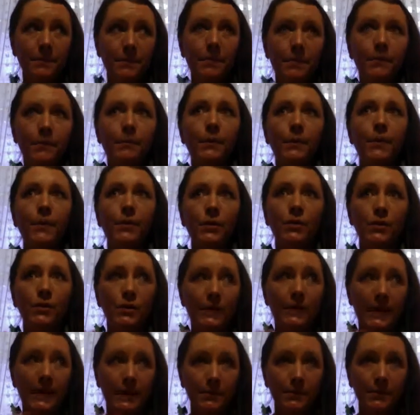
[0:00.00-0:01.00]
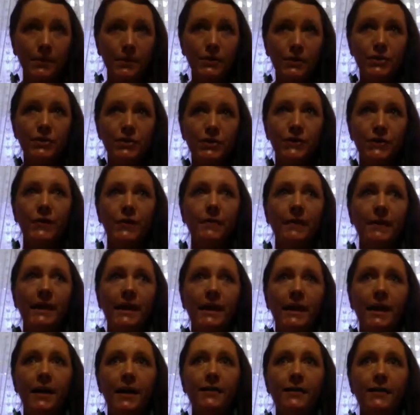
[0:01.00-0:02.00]
pull and push for me
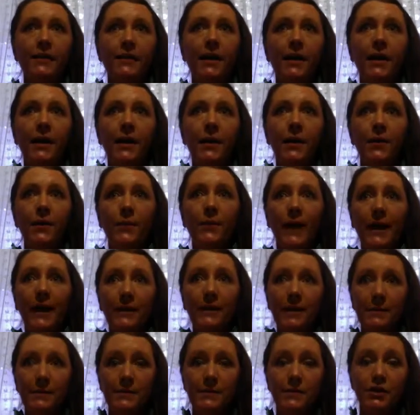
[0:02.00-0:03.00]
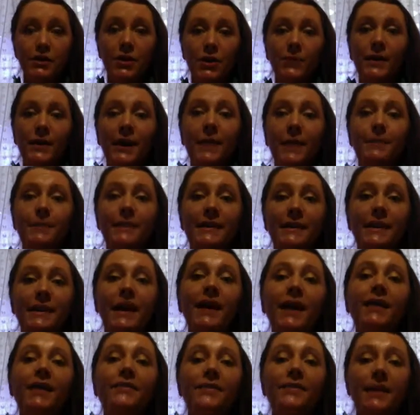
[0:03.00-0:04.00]
of, wow, I'm showing up in
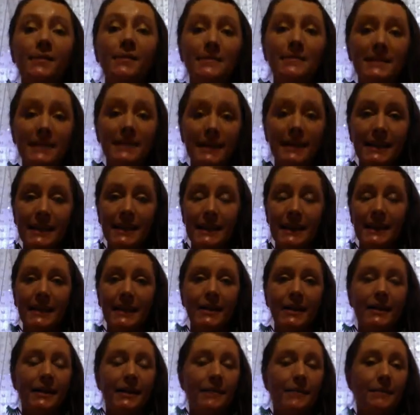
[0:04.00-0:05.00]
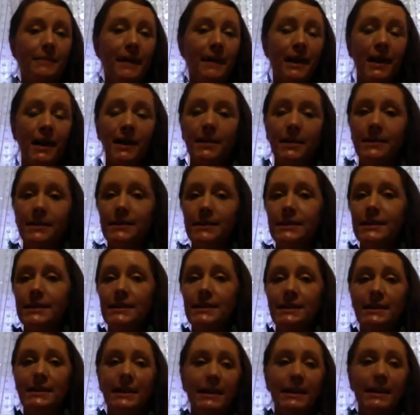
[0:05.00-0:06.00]
love and I'm sitting here in my
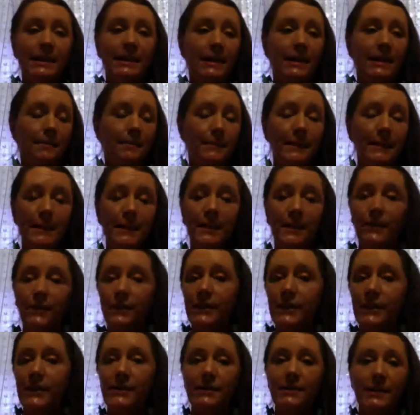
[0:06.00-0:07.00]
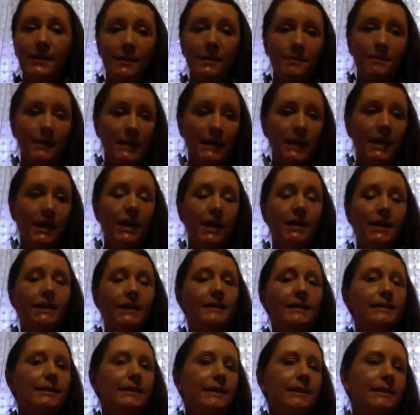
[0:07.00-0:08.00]
authenticity and I'm being real and I'm being
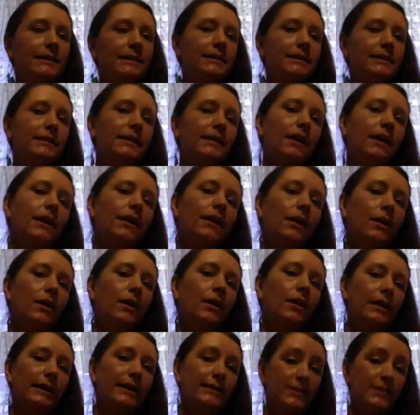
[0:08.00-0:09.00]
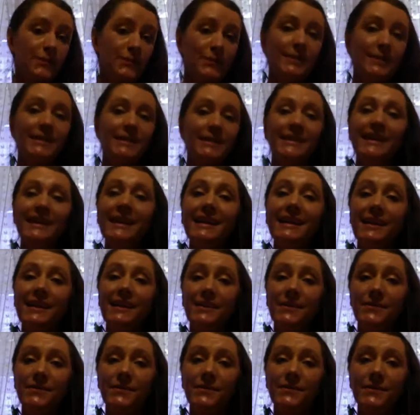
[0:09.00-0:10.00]
honest, and it's not always
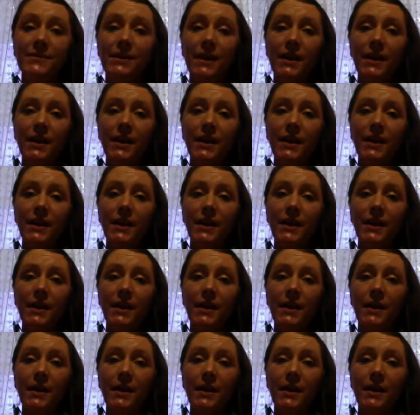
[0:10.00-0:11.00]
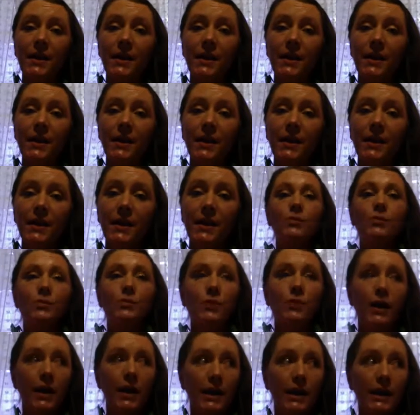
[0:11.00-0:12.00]
received because people
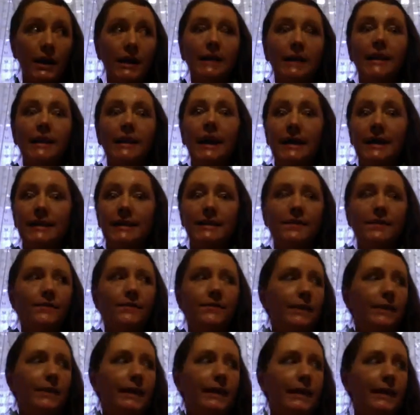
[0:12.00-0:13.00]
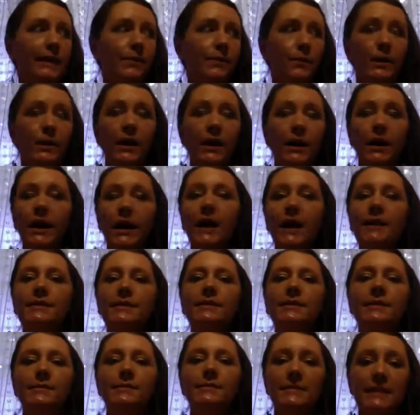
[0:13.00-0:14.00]
do collectively, we're
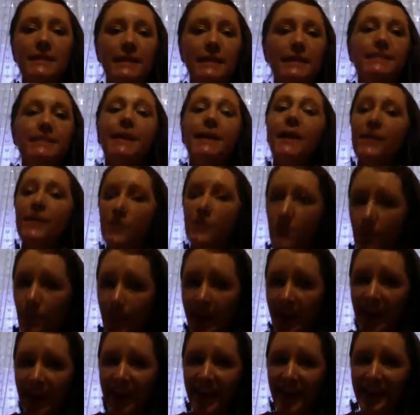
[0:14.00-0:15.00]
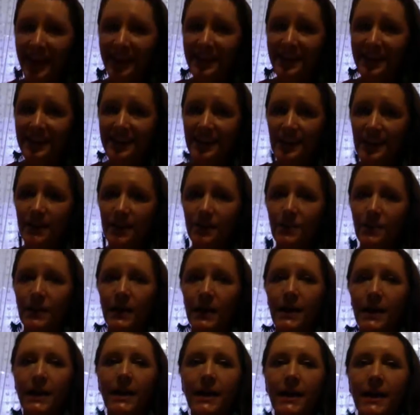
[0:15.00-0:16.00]
accustomed to this other way. We're
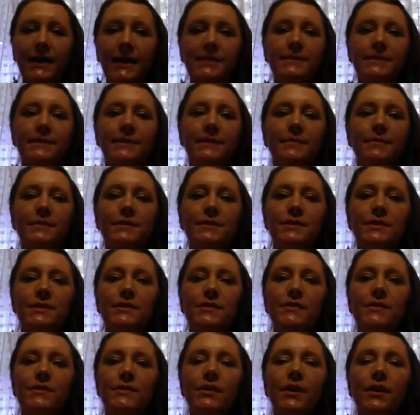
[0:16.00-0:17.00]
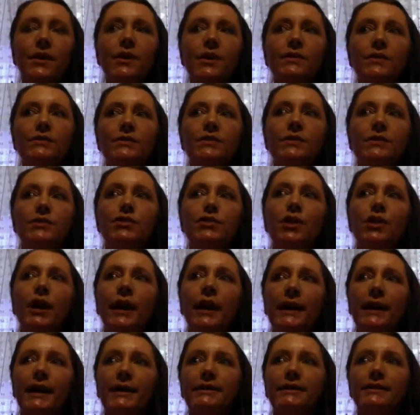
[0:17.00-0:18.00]
accustomed to
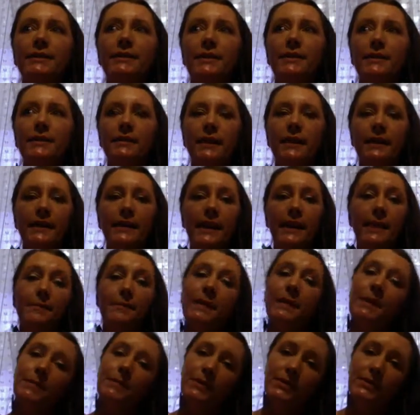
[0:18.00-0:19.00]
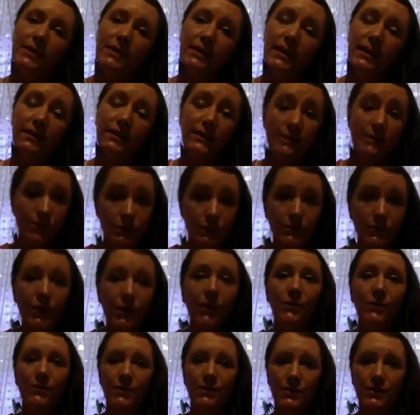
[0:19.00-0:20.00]
trying to get people to love us who
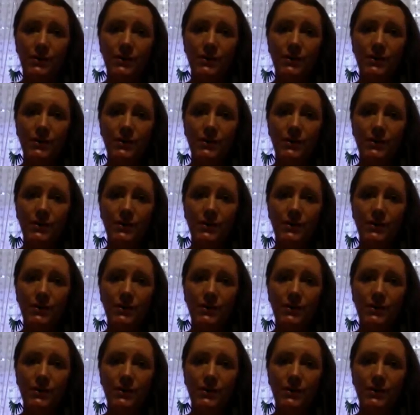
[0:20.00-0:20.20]
don't.